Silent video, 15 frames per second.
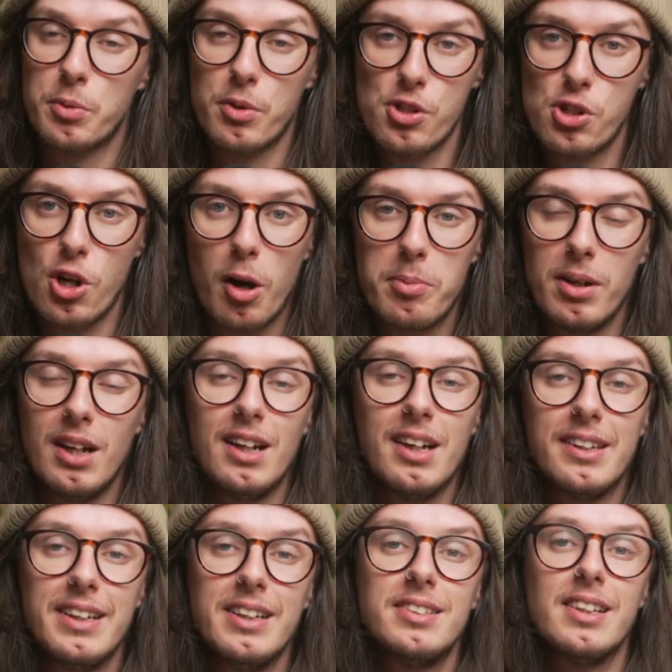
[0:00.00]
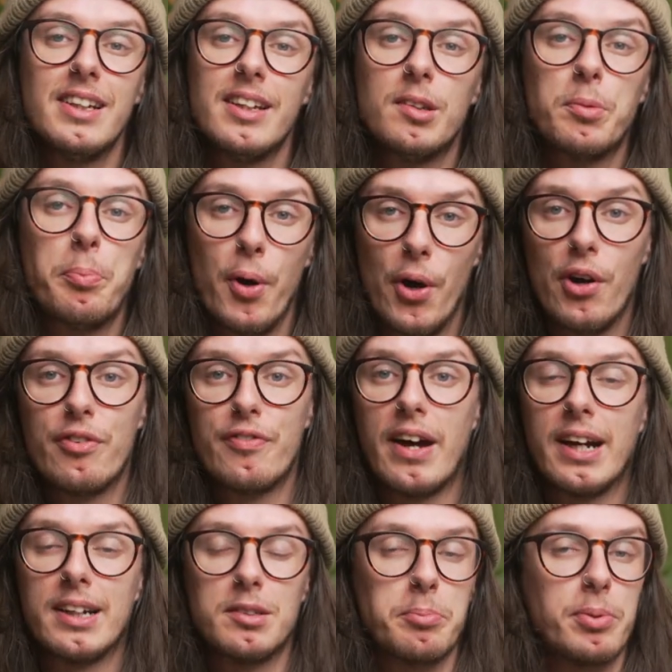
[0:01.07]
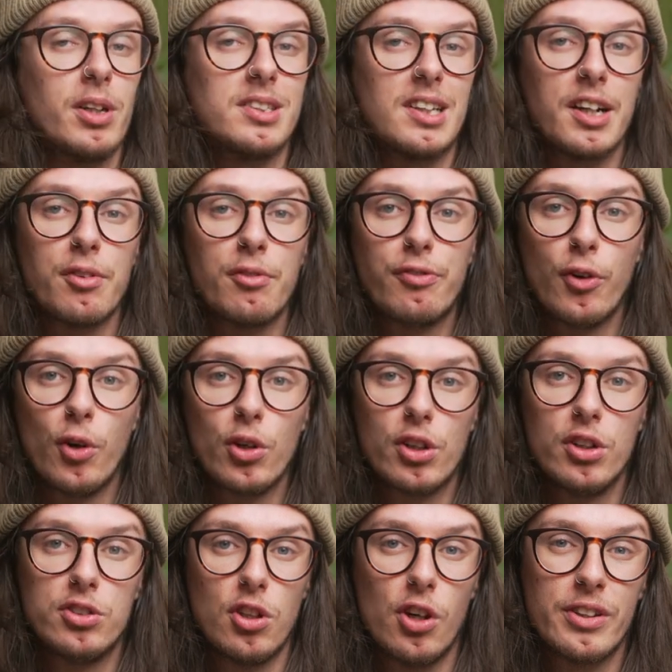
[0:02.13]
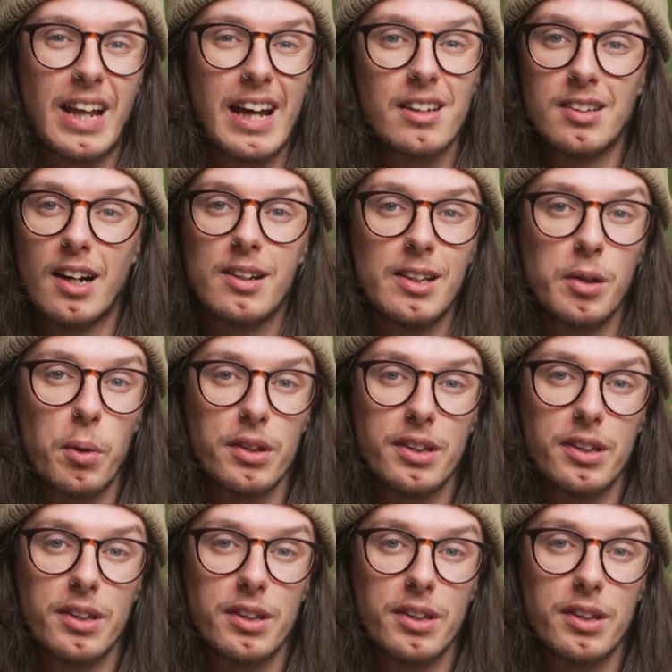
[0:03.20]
a job, this is perfect because I can focus on exactly what